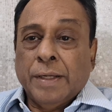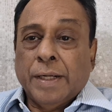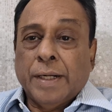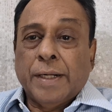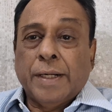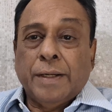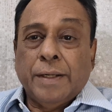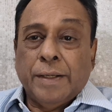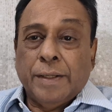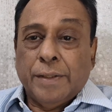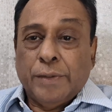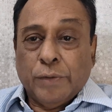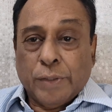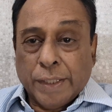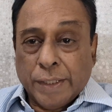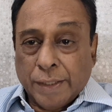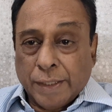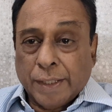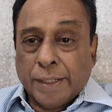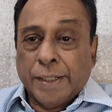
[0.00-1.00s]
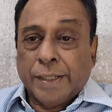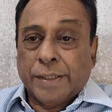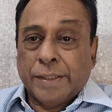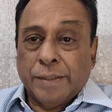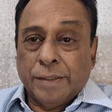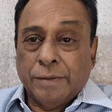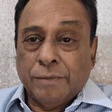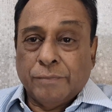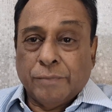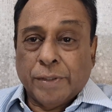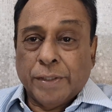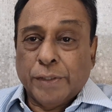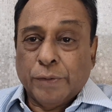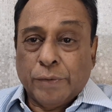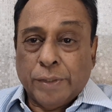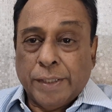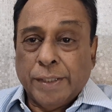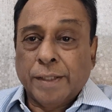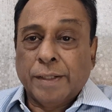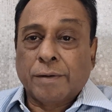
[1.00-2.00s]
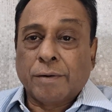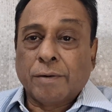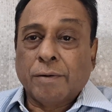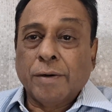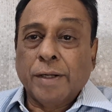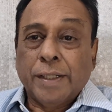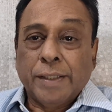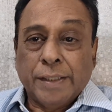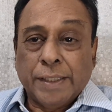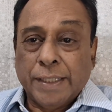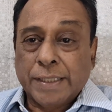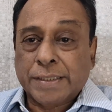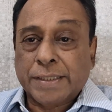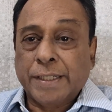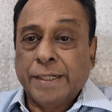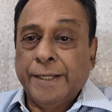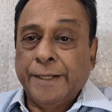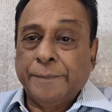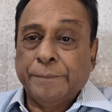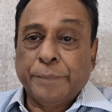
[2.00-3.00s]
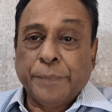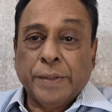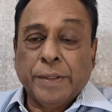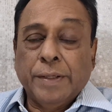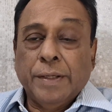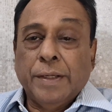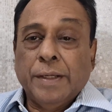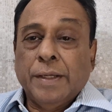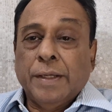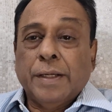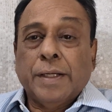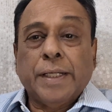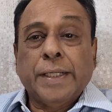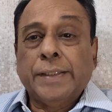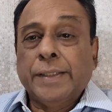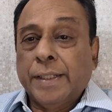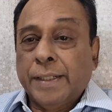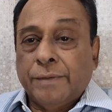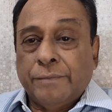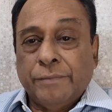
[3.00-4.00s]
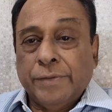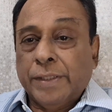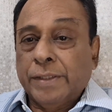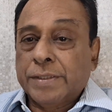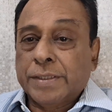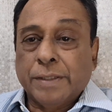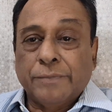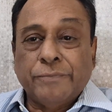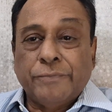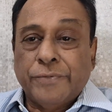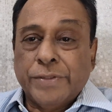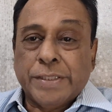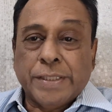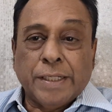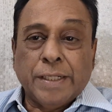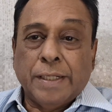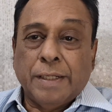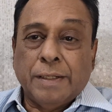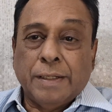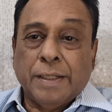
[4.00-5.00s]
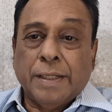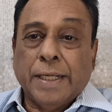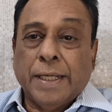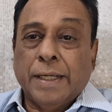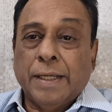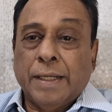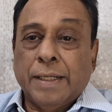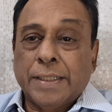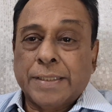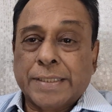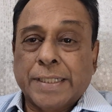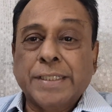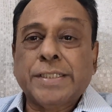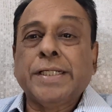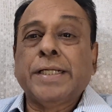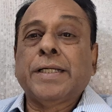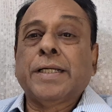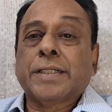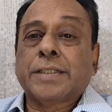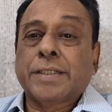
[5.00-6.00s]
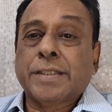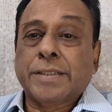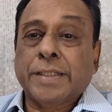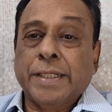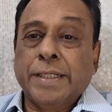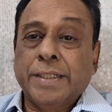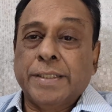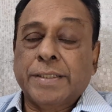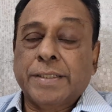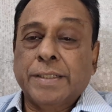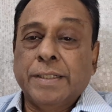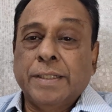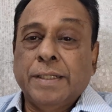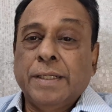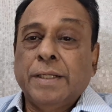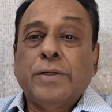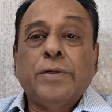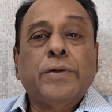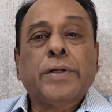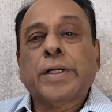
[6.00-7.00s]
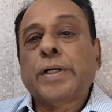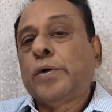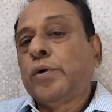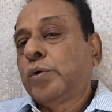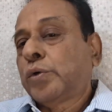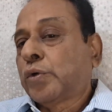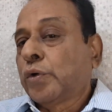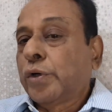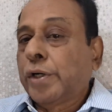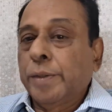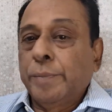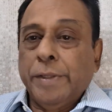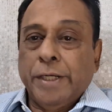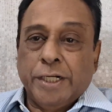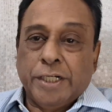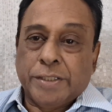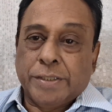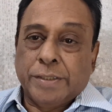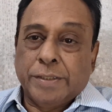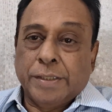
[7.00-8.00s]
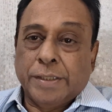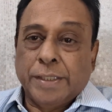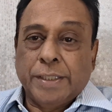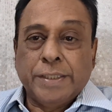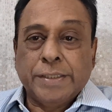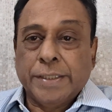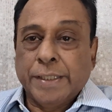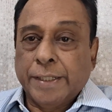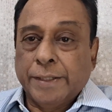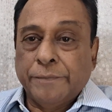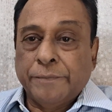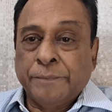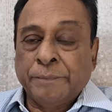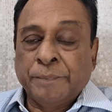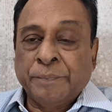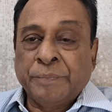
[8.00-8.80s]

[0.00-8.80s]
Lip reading: and you can correct what you have done wrong in the yesterday. Like that, with some physical stretching exercise, you can do 20 minutes. That is enough.